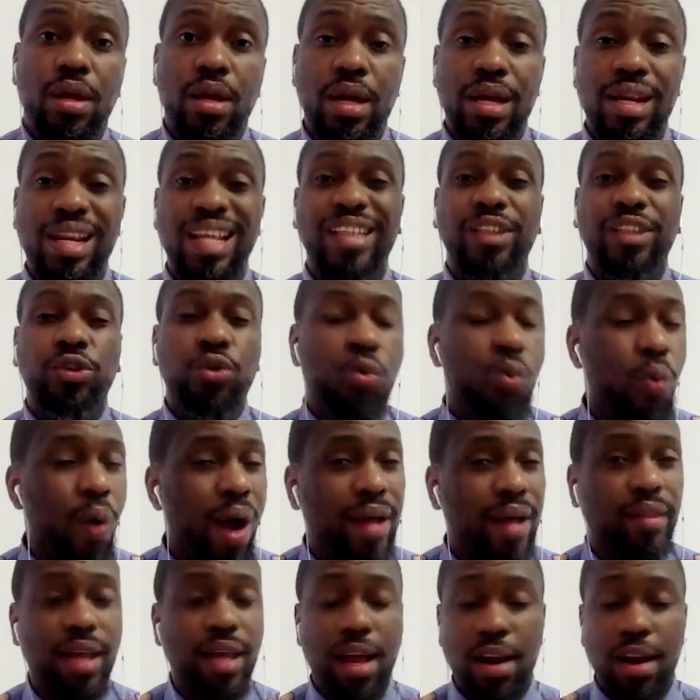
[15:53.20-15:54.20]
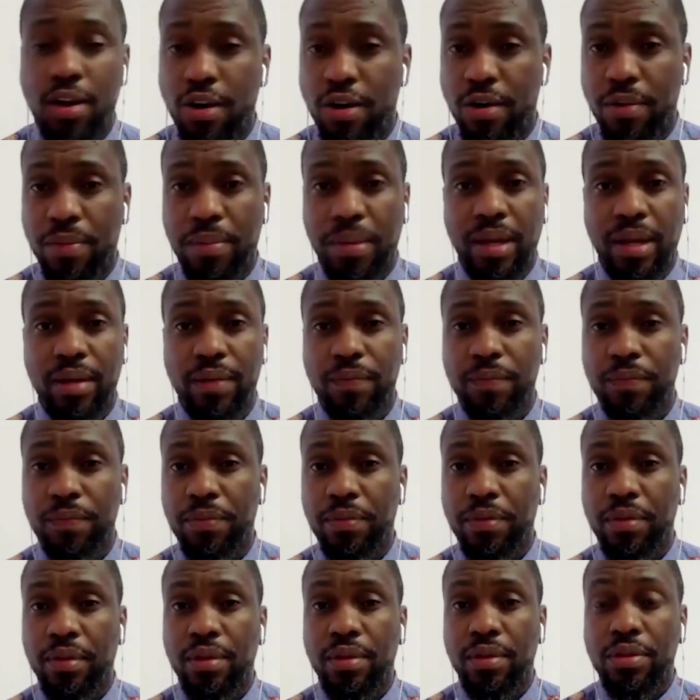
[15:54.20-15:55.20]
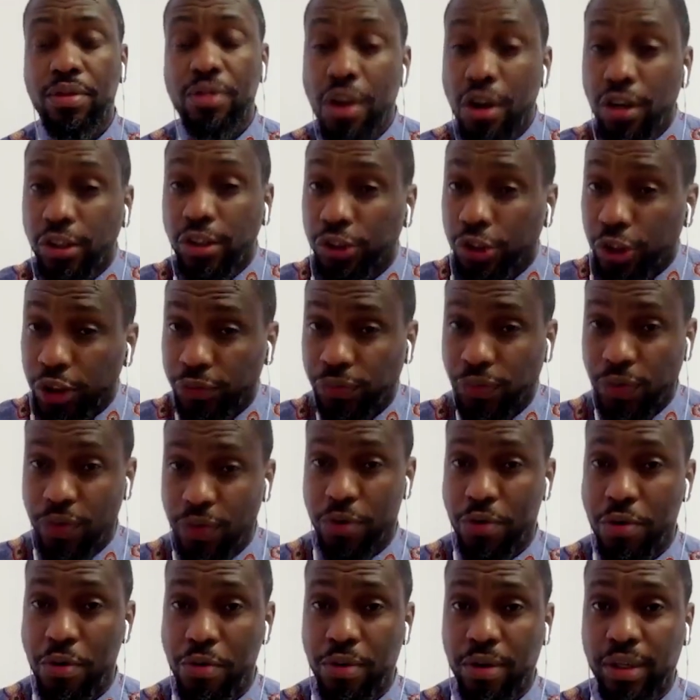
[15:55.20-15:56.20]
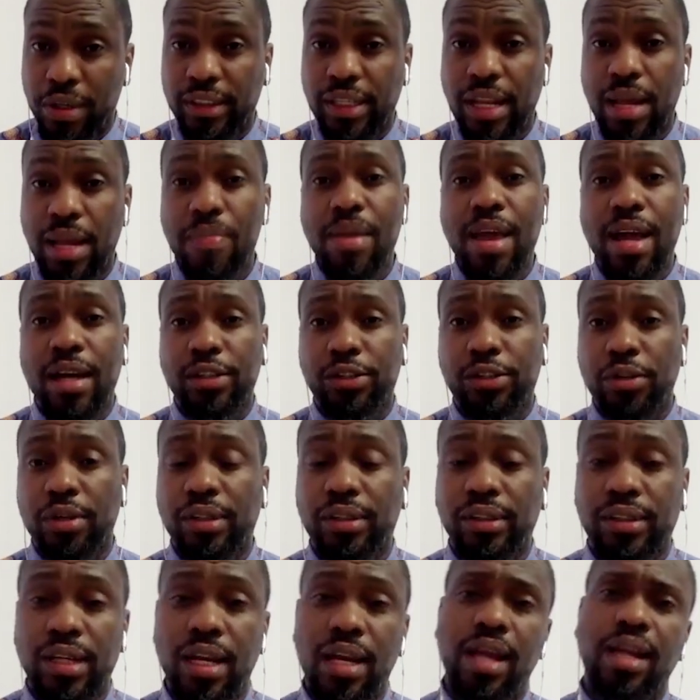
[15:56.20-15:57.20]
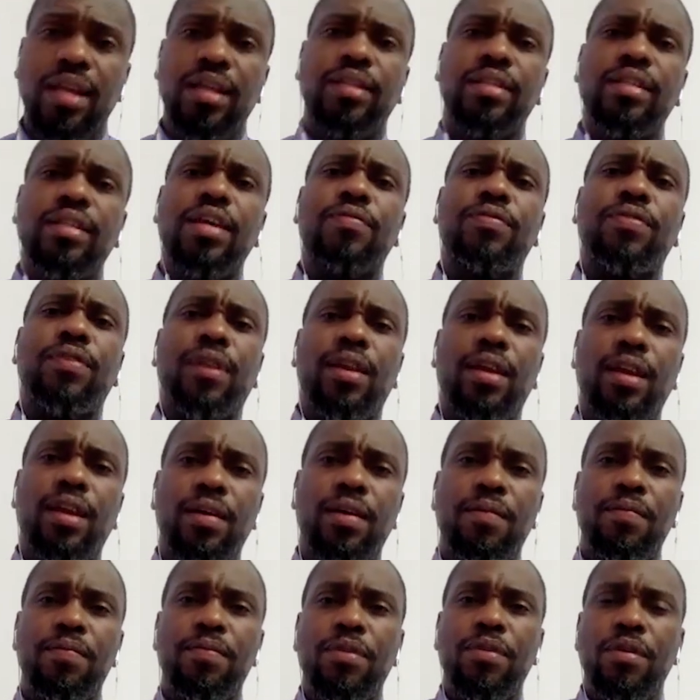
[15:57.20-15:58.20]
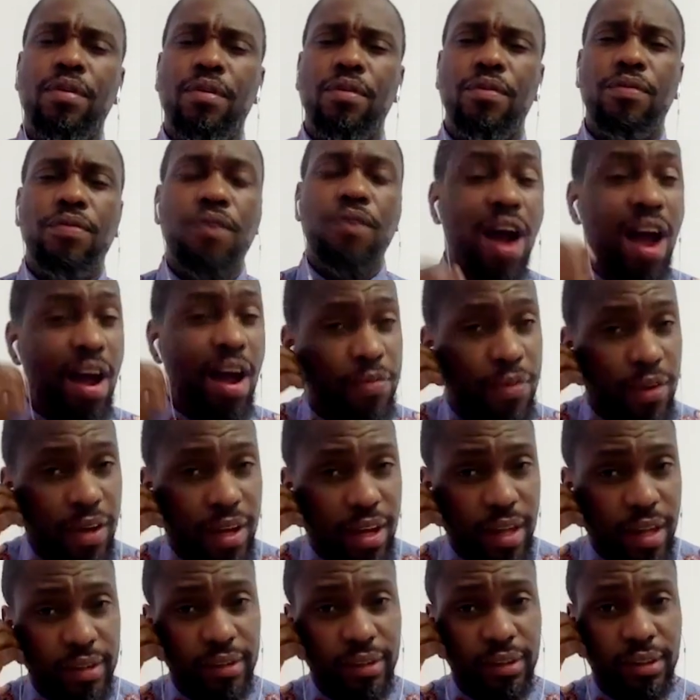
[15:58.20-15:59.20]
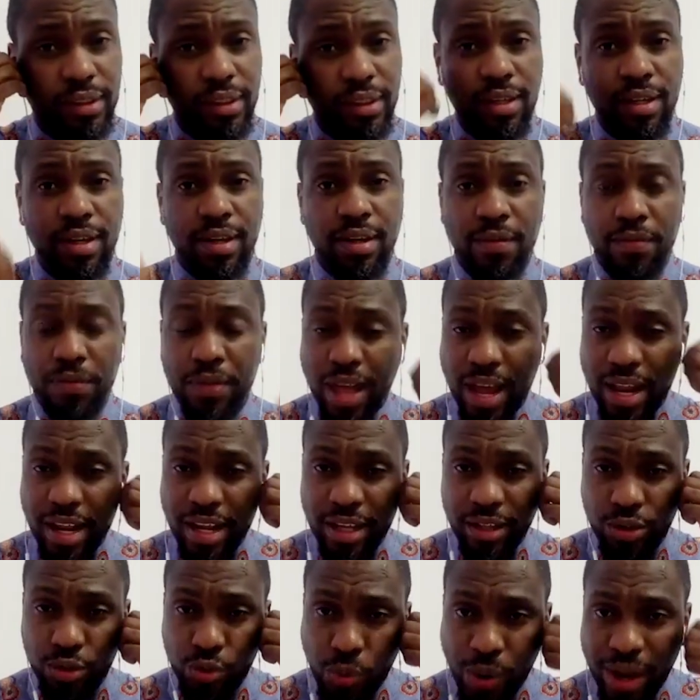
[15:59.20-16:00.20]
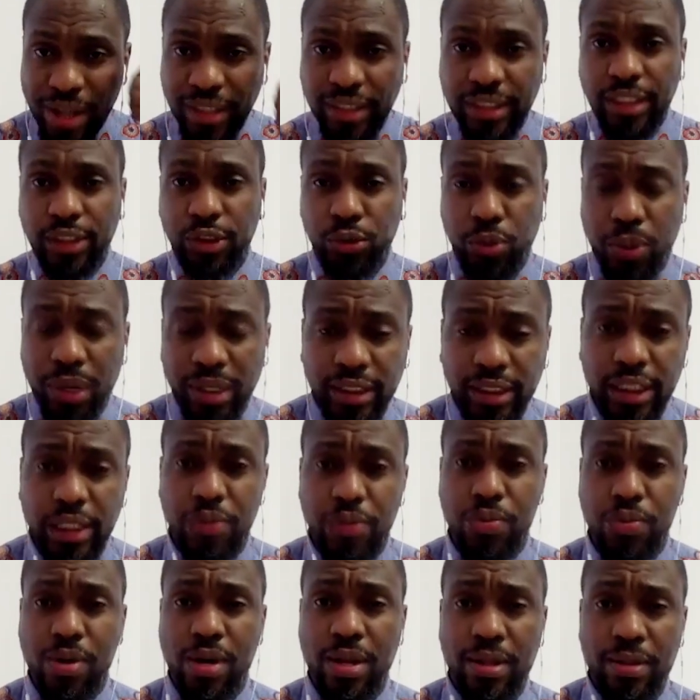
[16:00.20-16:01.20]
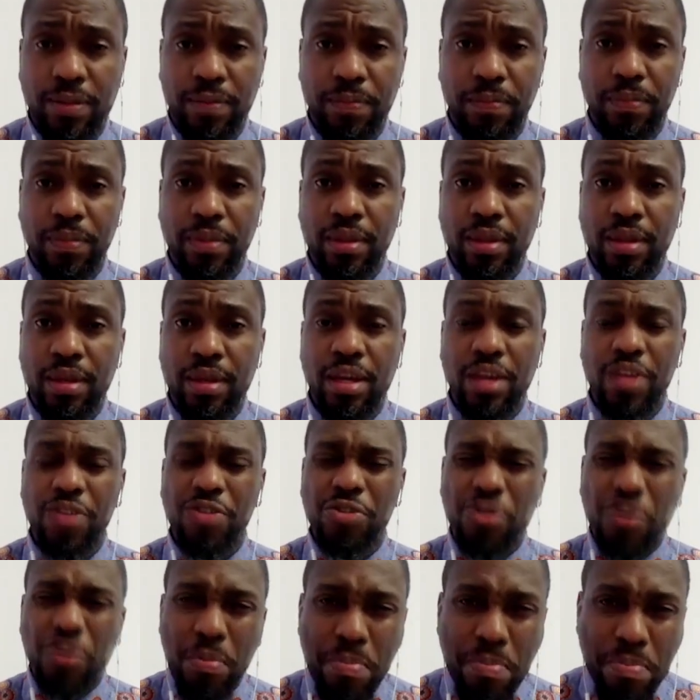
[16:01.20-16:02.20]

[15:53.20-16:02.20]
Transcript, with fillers: it is quite alarming. Not just for the Congolese, let me actually say it differently. For Africans, that in twenty twenty-one, in the